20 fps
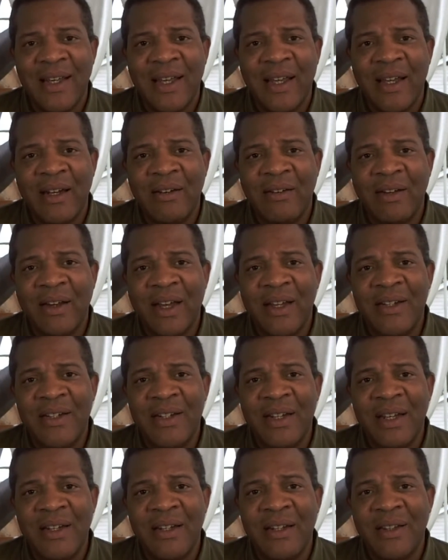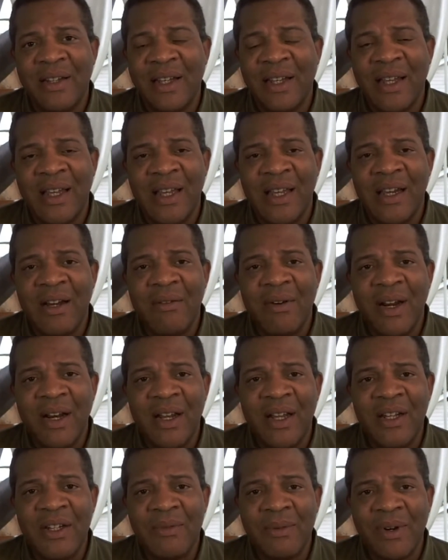And I say that the key
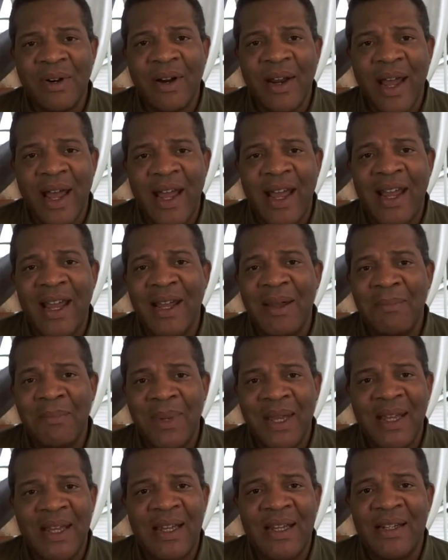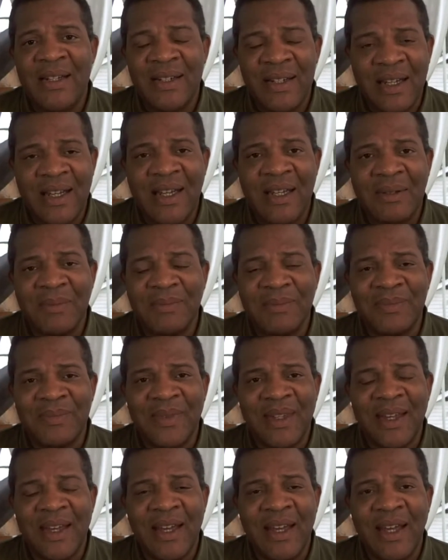ingredients were A, B, C.
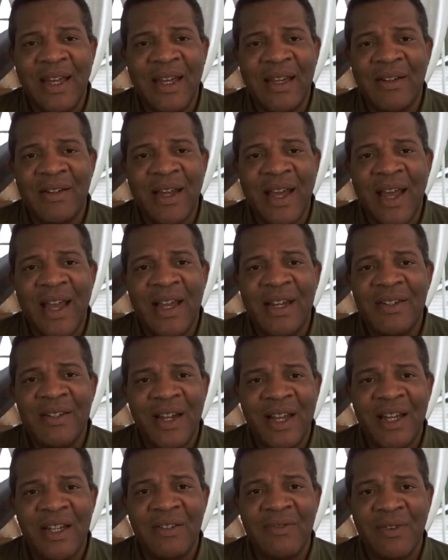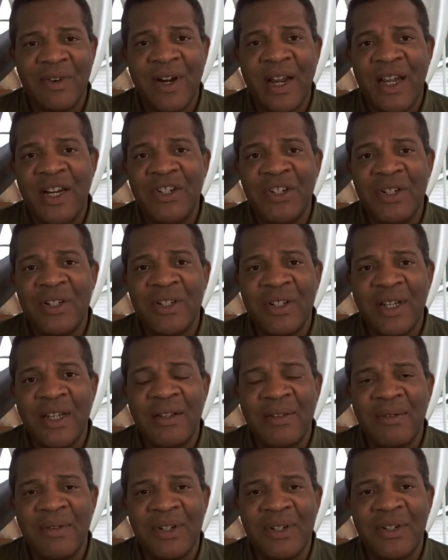And A stands for
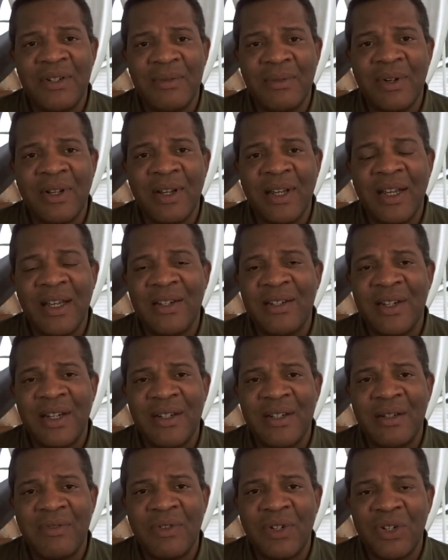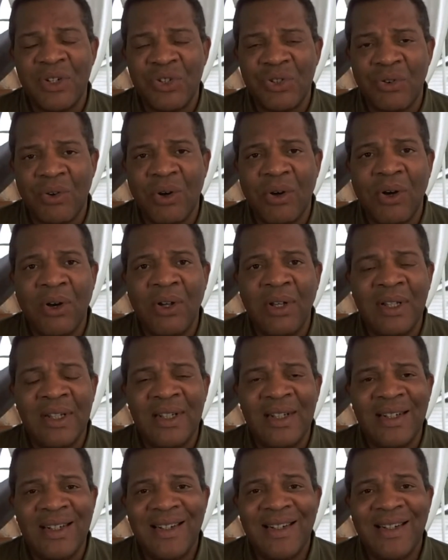agency, which is really a sense of control